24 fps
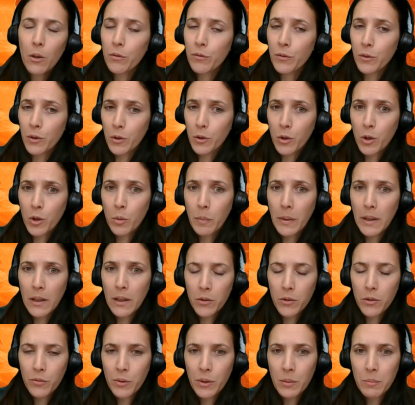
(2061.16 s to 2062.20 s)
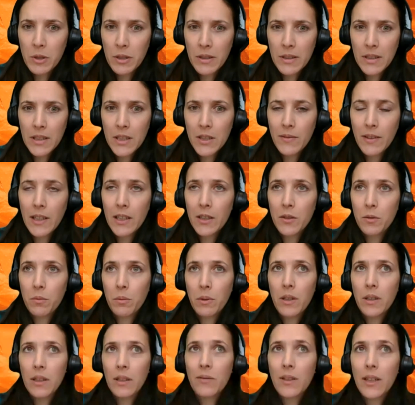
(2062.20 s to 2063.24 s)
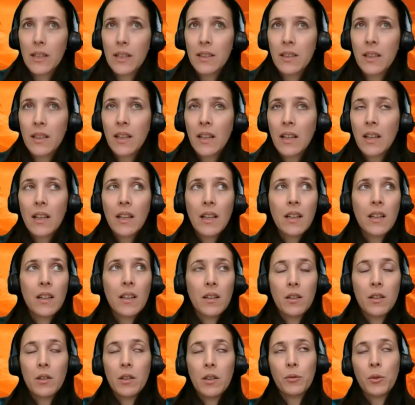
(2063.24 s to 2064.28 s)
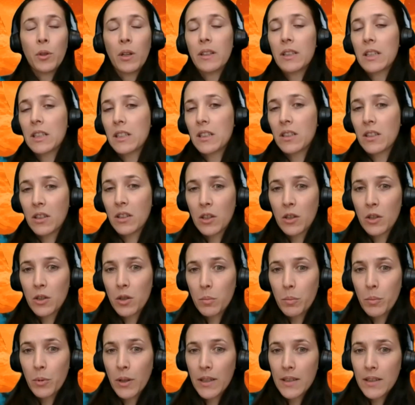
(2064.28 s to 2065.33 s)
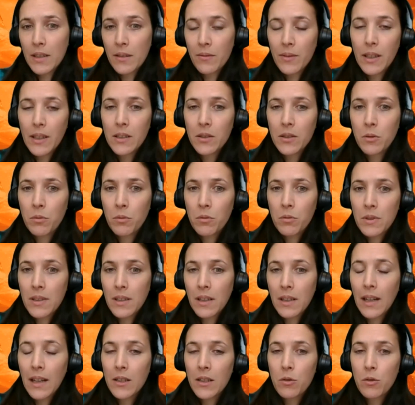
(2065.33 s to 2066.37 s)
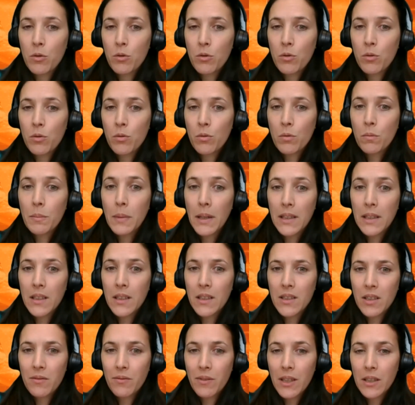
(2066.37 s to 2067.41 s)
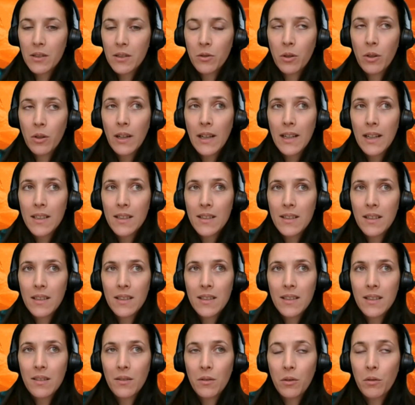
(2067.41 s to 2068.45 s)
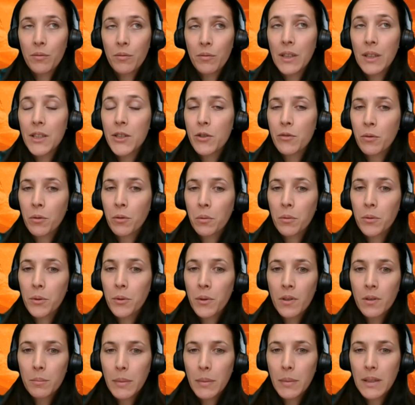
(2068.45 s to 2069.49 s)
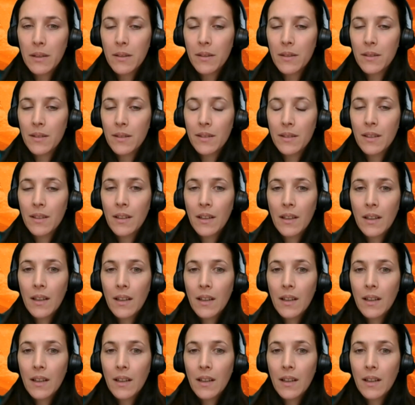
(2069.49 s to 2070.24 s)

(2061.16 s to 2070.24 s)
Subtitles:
a Copilot for M365, where in fact, if you added an enterprise, in fact, you still had to manage, in fact, the access of each folder, because